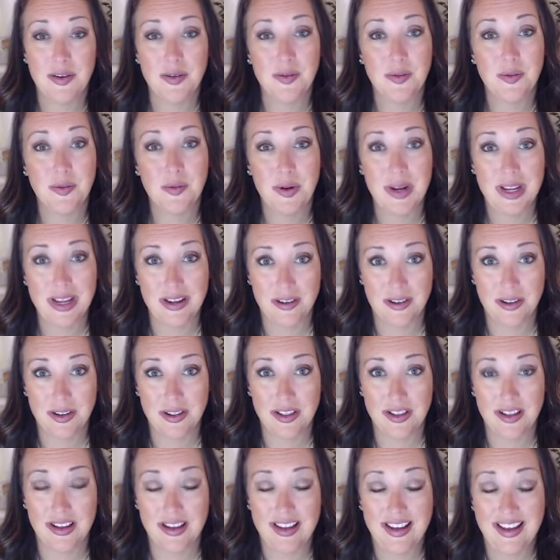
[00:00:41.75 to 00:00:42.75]

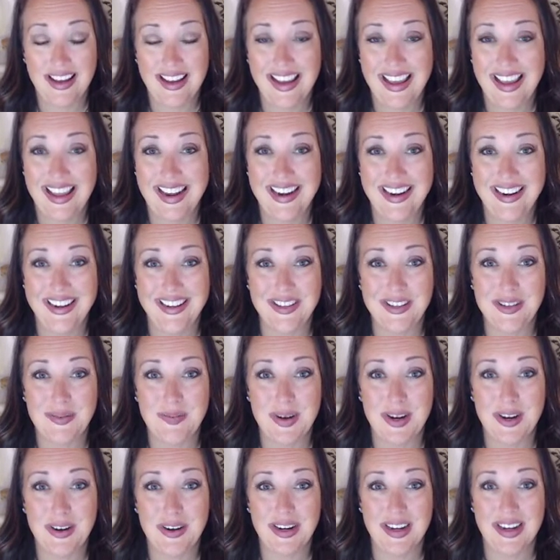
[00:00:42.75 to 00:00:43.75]
real and an
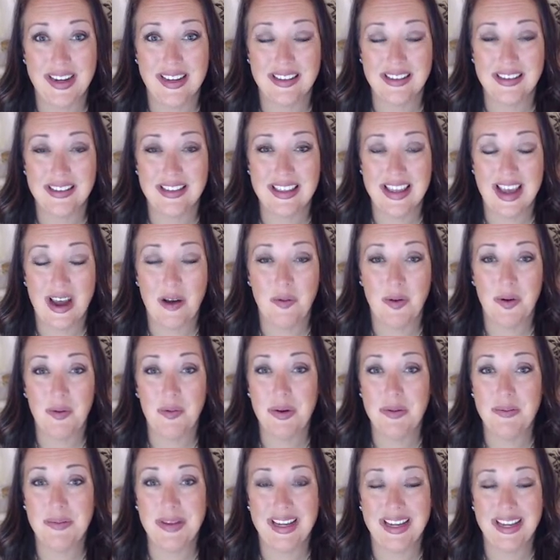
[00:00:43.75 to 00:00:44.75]
experience that when
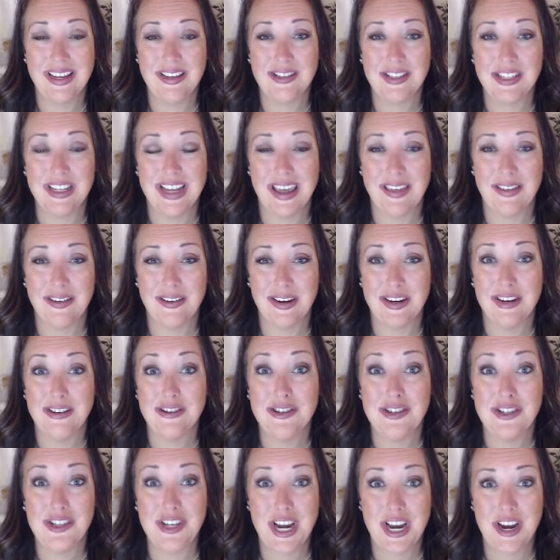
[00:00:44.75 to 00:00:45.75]
women get together and
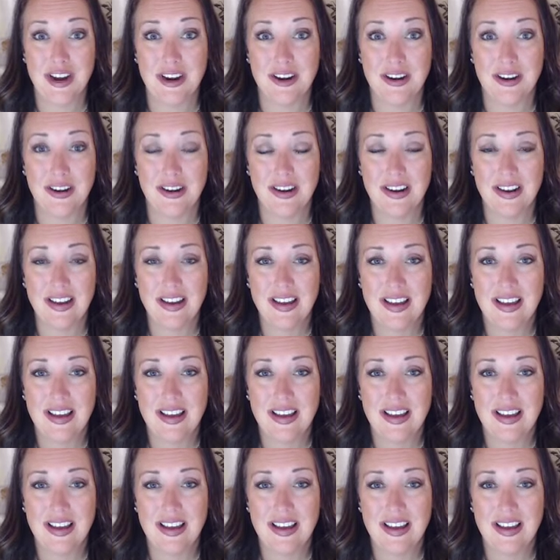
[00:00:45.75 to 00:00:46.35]
share,